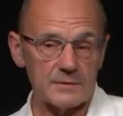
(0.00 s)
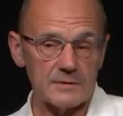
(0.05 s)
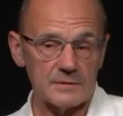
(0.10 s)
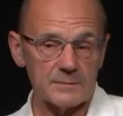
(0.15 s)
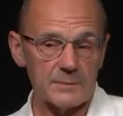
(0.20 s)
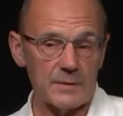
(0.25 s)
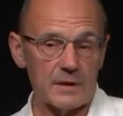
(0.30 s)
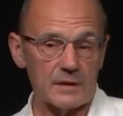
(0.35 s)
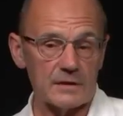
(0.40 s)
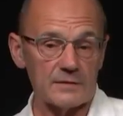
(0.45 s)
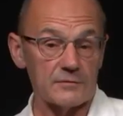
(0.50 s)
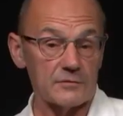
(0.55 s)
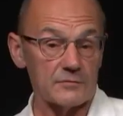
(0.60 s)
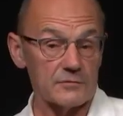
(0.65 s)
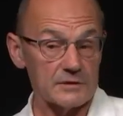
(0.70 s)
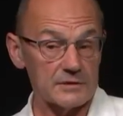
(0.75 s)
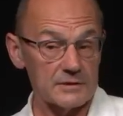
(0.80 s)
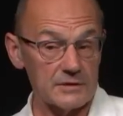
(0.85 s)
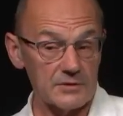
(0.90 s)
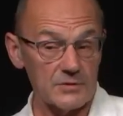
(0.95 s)
as part of a
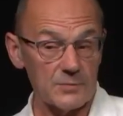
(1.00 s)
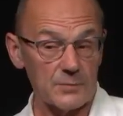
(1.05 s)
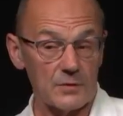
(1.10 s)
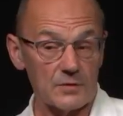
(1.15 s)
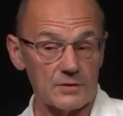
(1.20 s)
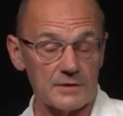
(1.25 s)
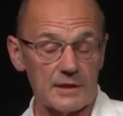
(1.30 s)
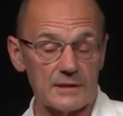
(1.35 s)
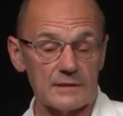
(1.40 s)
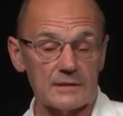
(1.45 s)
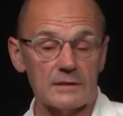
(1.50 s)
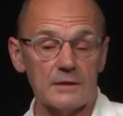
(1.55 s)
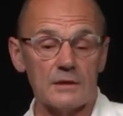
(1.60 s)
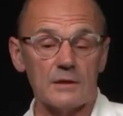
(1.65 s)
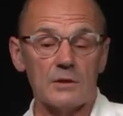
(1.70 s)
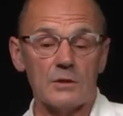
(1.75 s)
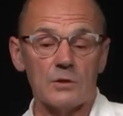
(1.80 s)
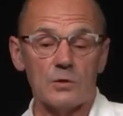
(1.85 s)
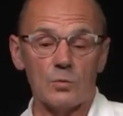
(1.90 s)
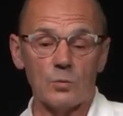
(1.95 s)
research project
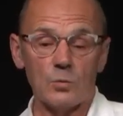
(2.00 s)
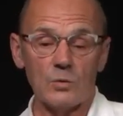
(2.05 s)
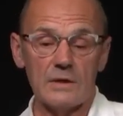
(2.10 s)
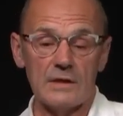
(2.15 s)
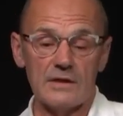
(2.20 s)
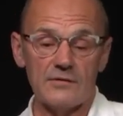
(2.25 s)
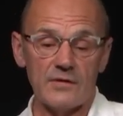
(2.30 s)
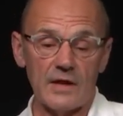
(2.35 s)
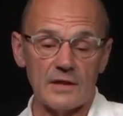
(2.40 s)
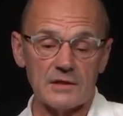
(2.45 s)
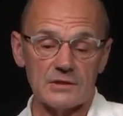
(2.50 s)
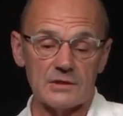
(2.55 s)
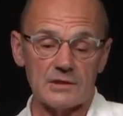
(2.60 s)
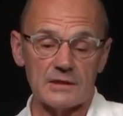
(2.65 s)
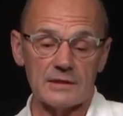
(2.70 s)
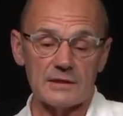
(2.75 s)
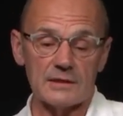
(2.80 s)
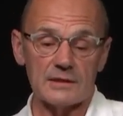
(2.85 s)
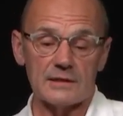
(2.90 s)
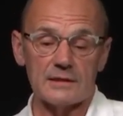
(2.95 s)
will
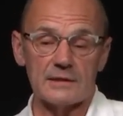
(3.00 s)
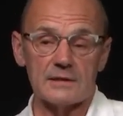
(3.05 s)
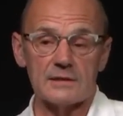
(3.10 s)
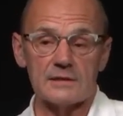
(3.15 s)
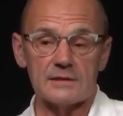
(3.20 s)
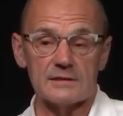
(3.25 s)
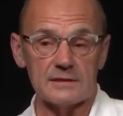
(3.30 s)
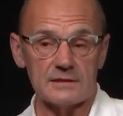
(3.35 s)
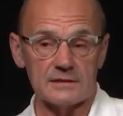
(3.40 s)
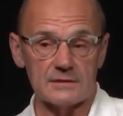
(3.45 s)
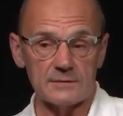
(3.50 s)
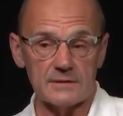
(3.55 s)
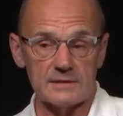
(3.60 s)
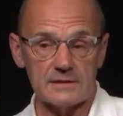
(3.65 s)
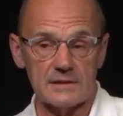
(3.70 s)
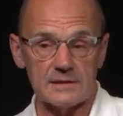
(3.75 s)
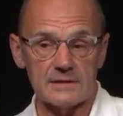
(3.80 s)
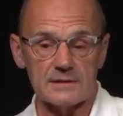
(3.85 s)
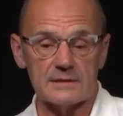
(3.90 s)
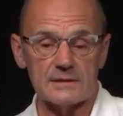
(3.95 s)
eventually cease to
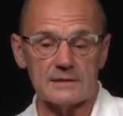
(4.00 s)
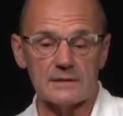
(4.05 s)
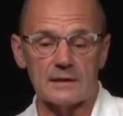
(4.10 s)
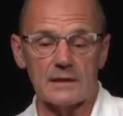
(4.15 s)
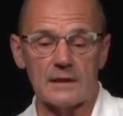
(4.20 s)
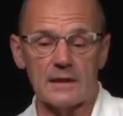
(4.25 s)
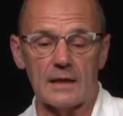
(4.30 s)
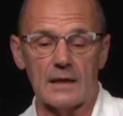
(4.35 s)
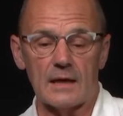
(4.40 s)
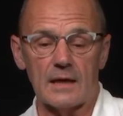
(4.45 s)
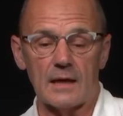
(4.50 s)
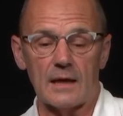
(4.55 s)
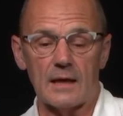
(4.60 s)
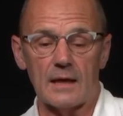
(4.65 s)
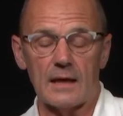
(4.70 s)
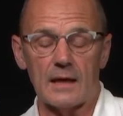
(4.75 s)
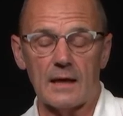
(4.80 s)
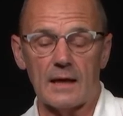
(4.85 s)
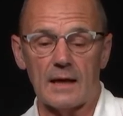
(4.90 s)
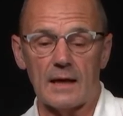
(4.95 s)
exist.
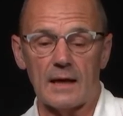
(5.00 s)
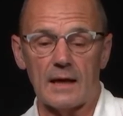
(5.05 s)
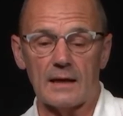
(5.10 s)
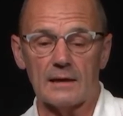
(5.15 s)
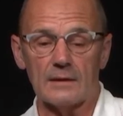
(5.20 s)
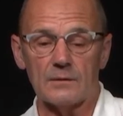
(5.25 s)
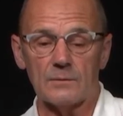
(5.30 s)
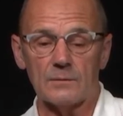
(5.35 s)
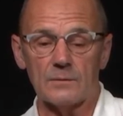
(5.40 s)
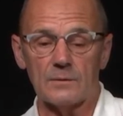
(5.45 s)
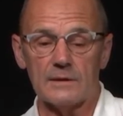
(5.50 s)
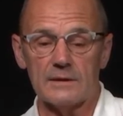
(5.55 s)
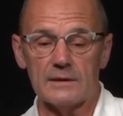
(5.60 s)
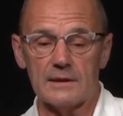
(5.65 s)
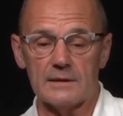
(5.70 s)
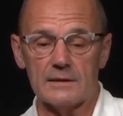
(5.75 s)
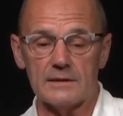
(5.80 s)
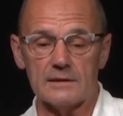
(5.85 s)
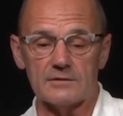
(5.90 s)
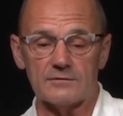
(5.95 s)
And we
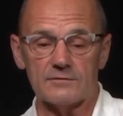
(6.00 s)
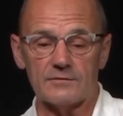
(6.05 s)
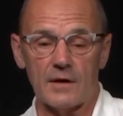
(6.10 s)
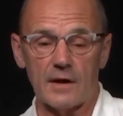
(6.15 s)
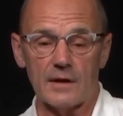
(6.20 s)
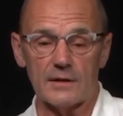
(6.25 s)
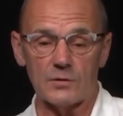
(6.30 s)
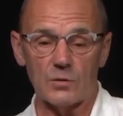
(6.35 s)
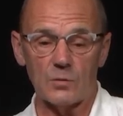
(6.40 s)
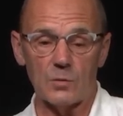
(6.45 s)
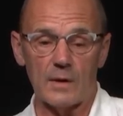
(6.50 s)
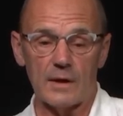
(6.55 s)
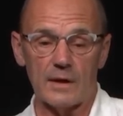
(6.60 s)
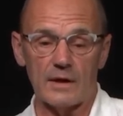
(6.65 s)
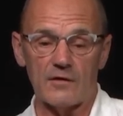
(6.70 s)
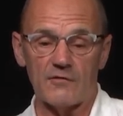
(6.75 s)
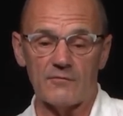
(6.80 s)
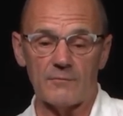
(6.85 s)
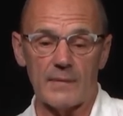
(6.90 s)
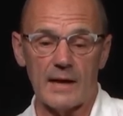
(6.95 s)
needed to find a way
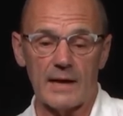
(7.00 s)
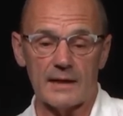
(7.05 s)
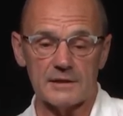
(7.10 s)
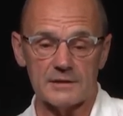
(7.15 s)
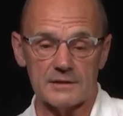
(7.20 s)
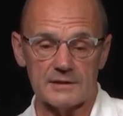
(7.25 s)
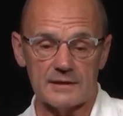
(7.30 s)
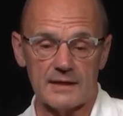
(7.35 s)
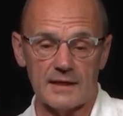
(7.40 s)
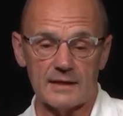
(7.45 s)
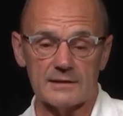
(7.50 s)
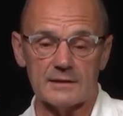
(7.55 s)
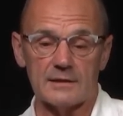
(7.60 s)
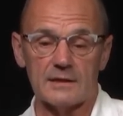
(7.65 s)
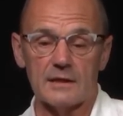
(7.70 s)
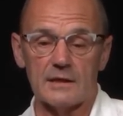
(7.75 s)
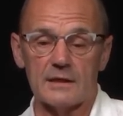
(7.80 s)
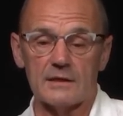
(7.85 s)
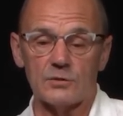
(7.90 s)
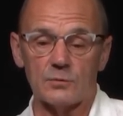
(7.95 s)
of managing data
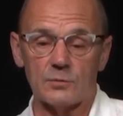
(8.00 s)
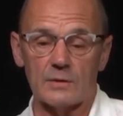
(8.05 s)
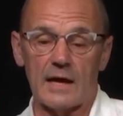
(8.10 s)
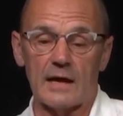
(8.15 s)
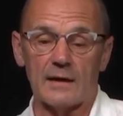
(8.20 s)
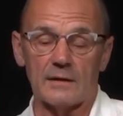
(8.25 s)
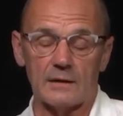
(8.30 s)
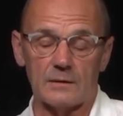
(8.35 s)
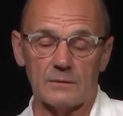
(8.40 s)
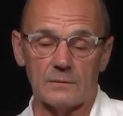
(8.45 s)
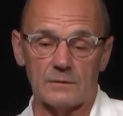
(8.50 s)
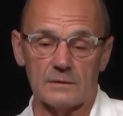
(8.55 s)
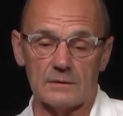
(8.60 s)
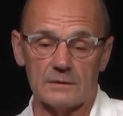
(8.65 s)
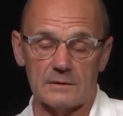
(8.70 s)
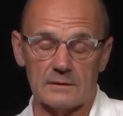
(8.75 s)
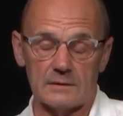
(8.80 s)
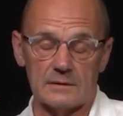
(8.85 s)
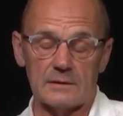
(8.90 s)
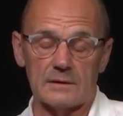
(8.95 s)
that
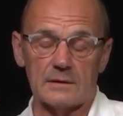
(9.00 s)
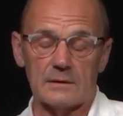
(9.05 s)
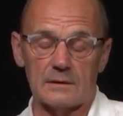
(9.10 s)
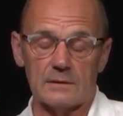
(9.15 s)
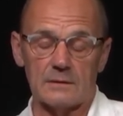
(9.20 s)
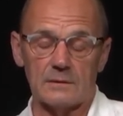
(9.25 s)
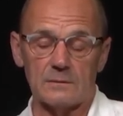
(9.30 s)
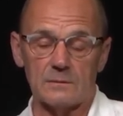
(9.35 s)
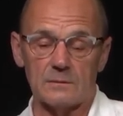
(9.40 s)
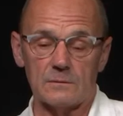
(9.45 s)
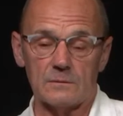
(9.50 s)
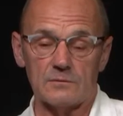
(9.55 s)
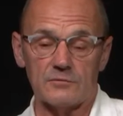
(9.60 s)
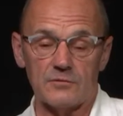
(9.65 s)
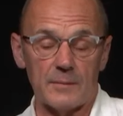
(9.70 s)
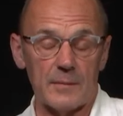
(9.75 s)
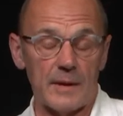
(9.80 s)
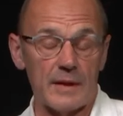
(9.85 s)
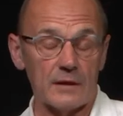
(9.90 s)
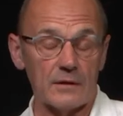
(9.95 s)
would
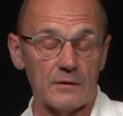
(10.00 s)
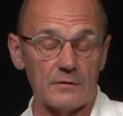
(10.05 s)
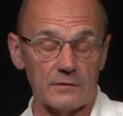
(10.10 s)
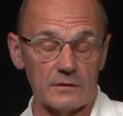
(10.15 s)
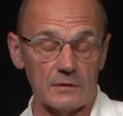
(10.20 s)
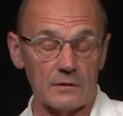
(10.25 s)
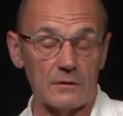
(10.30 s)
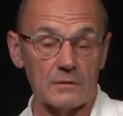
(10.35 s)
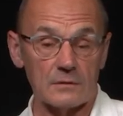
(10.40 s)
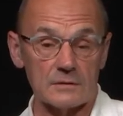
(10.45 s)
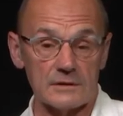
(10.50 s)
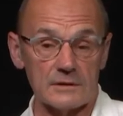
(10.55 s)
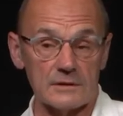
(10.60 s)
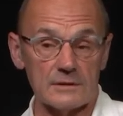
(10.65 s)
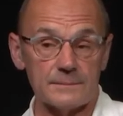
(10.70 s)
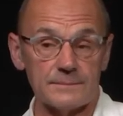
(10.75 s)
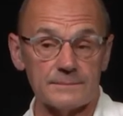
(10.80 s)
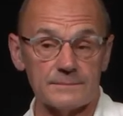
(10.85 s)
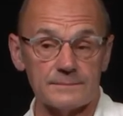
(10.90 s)
remain over the long term.